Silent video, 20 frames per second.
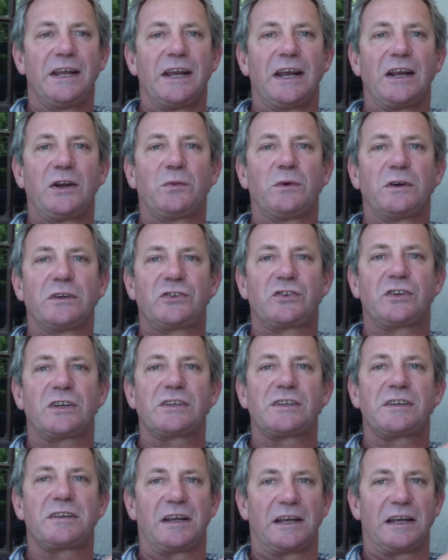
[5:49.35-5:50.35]
It was
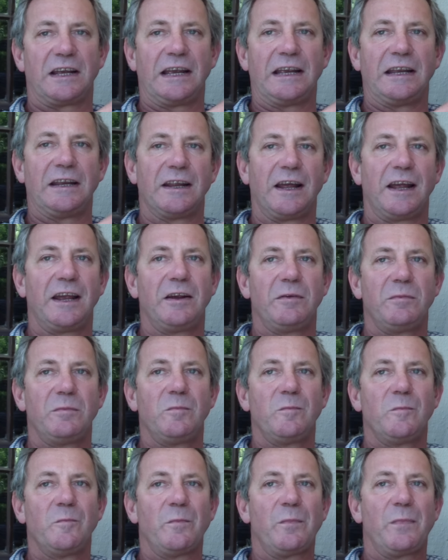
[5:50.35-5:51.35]
just a
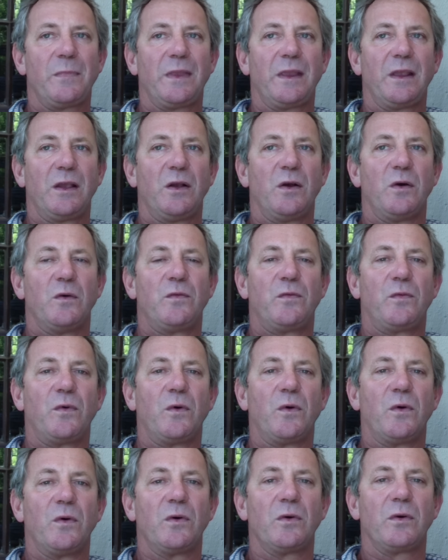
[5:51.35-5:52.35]
name
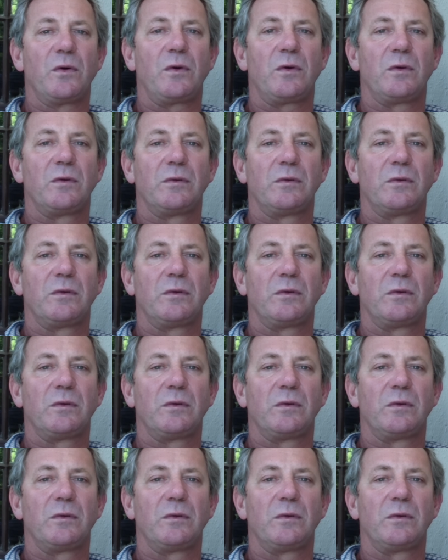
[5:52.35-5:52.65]
for